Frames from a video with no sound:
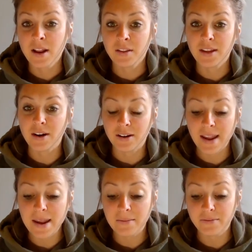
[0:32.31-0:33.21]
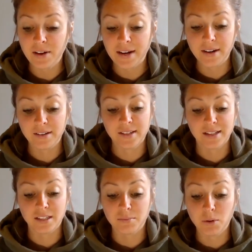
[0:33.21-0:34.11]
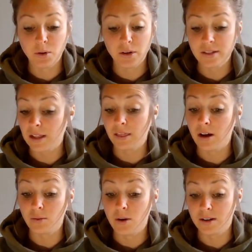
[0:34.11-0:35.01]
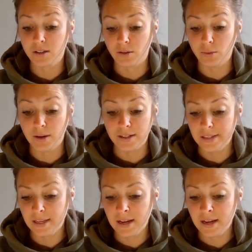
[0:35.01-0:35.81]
There are campfires and s'mores and long walks through the woods.